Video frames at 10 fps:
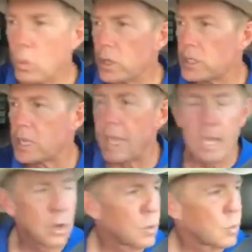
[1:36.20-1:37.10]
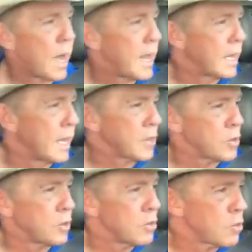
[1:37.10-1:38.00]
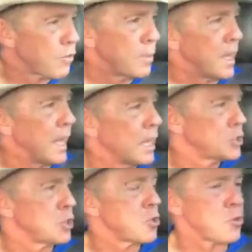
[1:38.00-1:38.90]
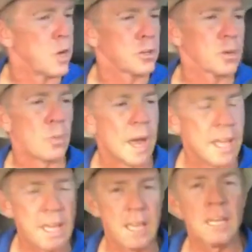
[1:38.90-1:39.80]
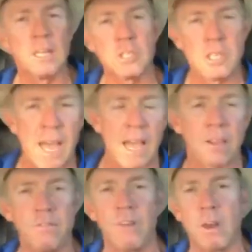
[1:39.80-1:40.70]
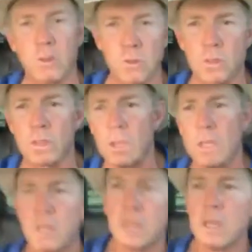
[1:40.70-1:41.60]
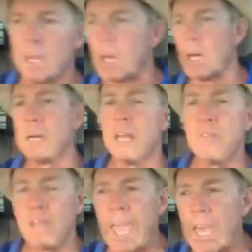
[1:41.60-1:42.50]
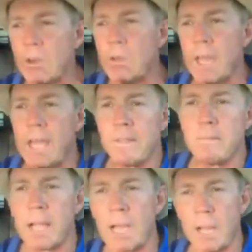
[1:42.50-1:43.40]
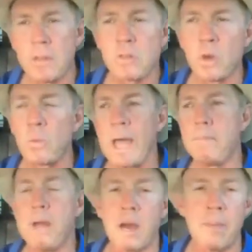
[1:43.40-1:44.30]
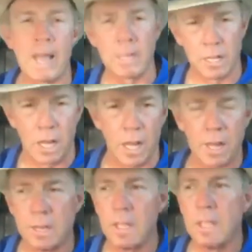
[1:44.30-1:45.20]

would take riding lessons from an English instructor riding an English tack first. And if you can't do that, then by golly, just go ride bareback a lot